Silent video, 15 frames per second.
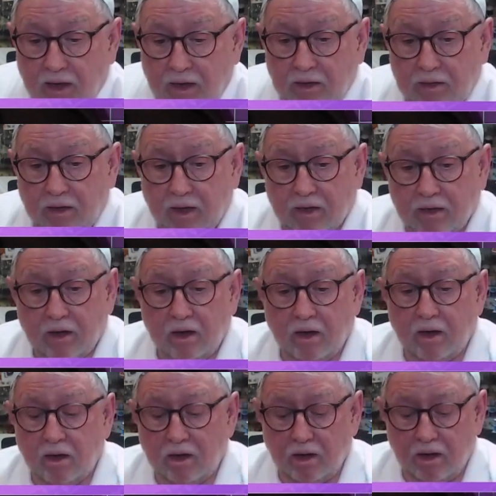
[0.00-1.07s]
And I
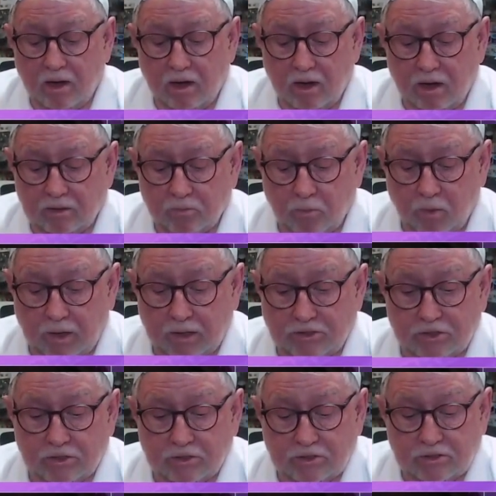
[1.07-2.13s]
cut
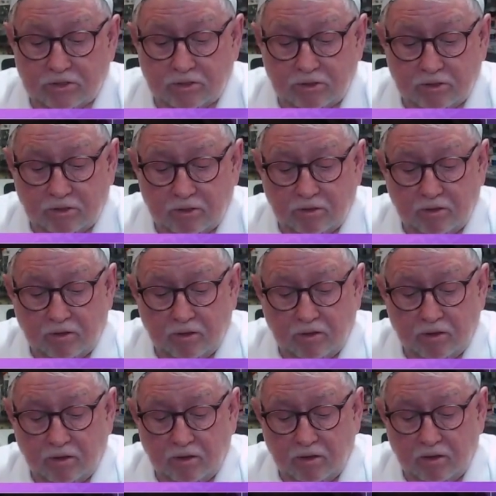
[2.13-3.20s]
wedges
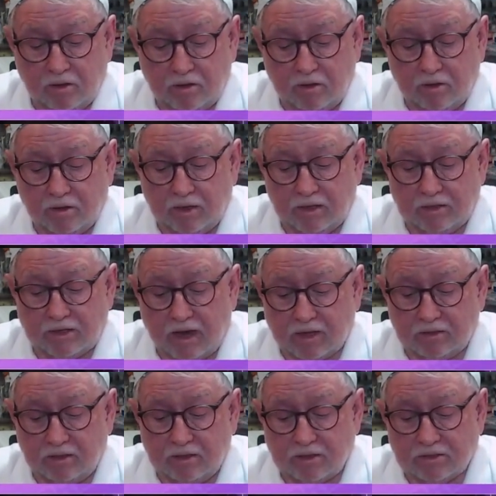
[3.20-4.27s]
exactly the